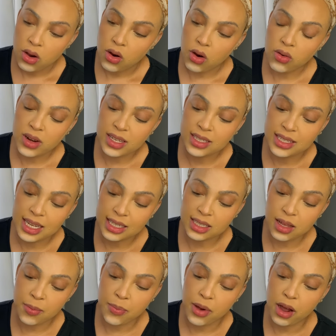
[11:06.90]
always dust
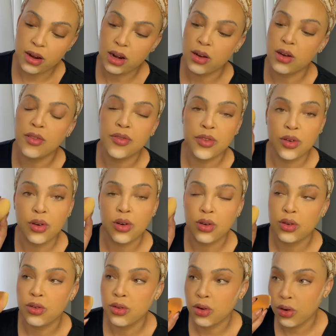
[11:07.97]
the powder of your
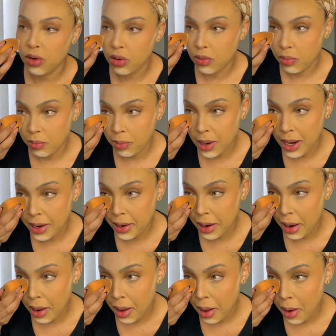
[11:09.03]
your blender
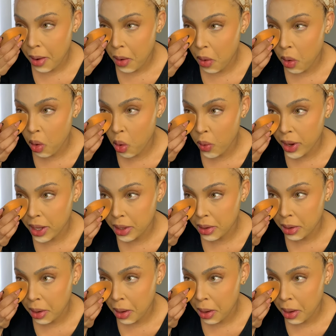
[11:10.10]
always